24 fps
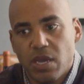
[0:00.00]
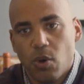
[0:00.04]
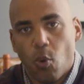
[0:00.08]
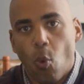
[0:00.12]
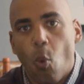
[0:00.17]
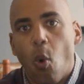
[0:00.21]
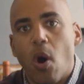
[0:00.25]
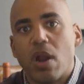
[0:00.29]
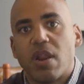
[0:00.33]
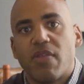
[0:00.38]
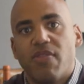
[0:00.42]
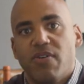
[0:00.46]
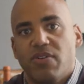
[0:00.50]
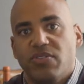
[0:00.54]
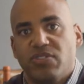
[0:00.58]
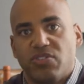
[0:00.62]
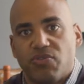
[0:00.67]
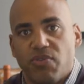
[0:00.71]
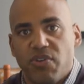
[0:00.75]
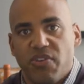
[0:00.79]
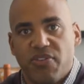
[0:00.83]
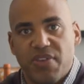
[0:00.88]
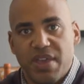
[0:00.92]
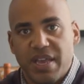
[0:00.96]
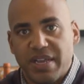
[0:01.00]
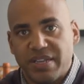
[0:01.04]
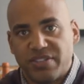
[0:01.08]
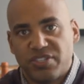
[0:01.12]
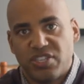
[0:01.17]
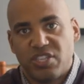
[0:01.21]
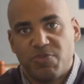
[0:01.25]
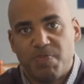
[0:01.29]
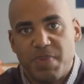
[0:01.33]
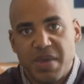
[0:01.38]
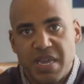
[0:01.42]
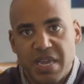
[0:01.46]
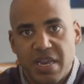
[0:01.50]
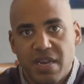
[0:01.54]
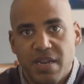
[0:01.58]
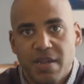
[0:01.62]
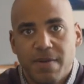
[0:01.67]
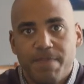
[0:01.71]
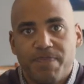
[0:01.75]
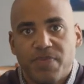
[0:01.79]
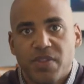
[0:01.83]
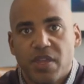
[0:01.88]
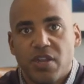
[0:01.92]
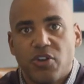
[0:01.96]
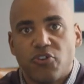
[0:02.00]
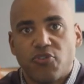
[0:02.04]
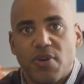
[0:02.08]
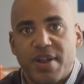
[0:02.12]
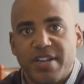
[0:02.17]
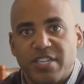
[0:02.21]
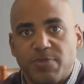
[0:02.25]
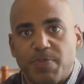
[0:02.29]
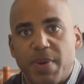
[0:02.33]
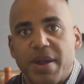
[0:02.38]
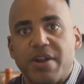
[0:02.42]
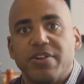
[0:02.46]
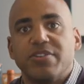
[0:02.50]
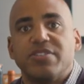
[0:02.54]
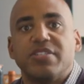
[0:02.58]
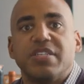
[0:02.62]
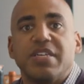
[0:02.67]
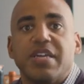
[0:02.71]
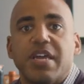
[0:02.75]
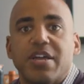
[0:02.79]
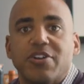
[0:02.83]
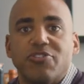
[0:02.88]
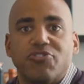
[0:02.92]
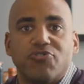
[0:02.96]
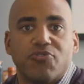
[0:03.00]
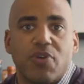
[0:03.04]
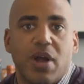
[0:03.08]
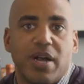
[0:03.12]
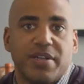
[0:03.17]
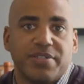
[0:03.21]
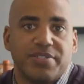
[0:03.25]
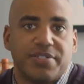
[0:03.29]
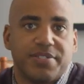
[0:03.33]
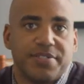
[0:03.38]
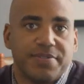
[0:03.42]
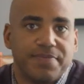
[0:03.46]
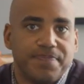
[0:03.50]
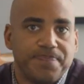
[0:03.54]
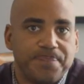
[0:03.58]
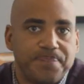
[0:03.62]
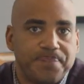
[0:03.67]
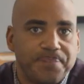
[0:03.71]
one of those three things speed, transparency, and trust.